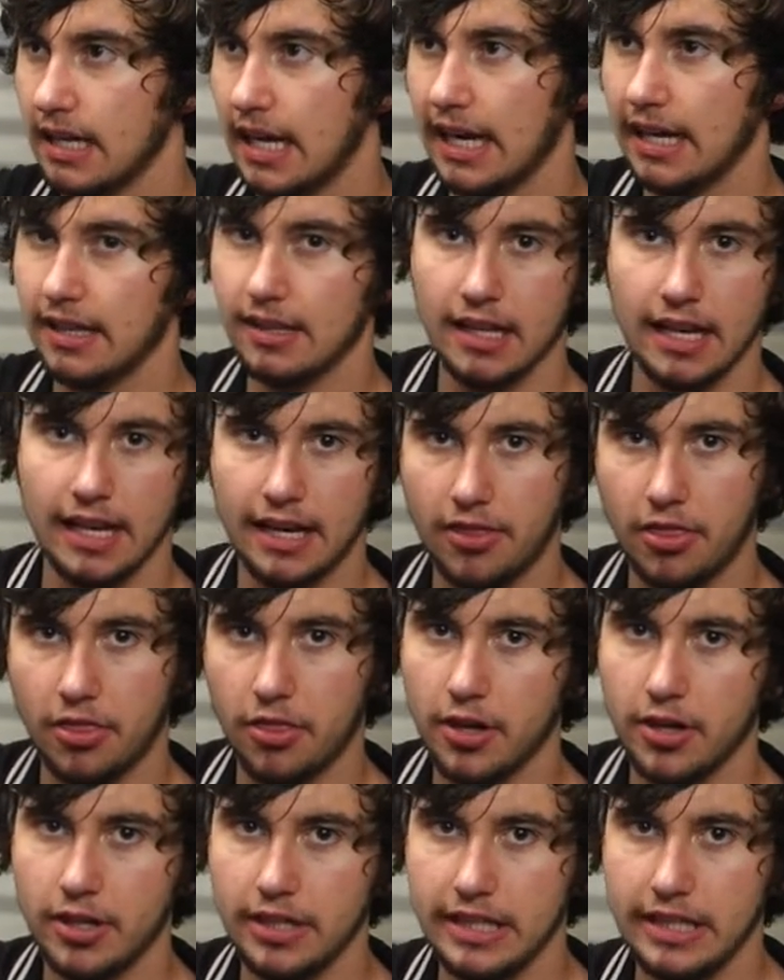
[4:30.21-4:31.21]
at like
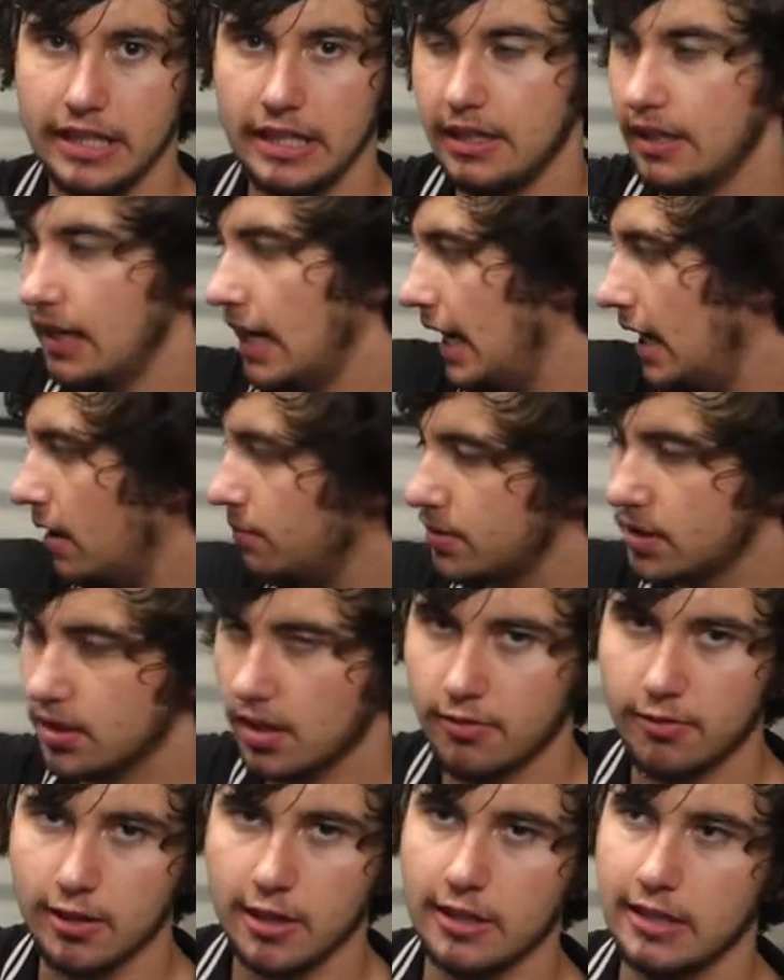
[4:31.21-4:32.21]
30 amps
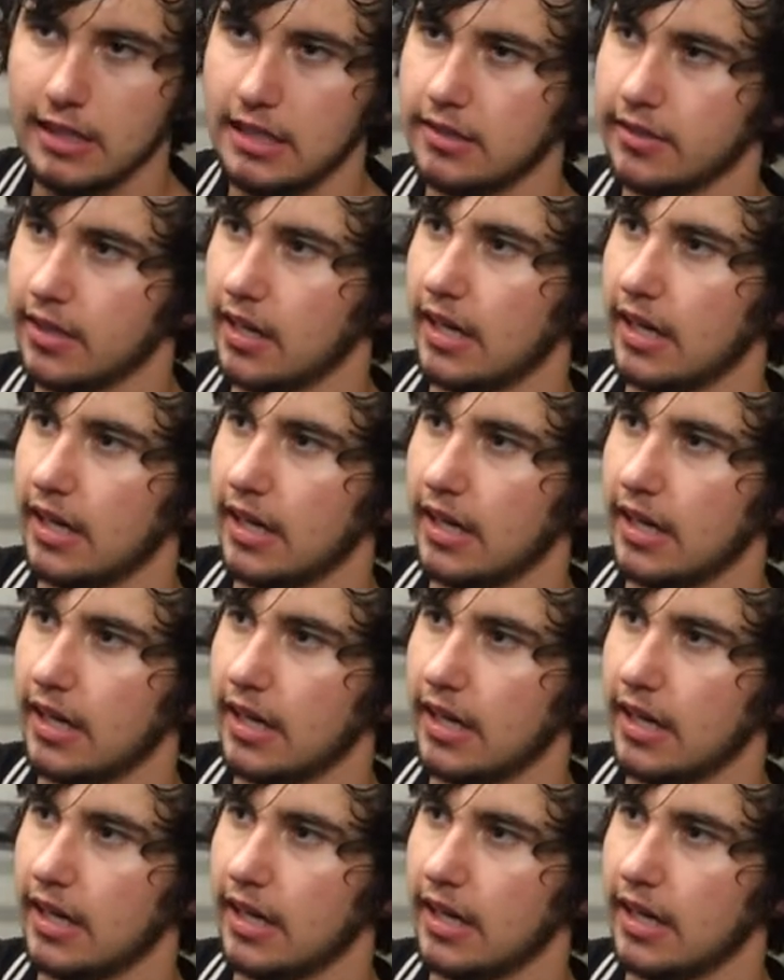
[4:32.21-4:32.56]
of one of these,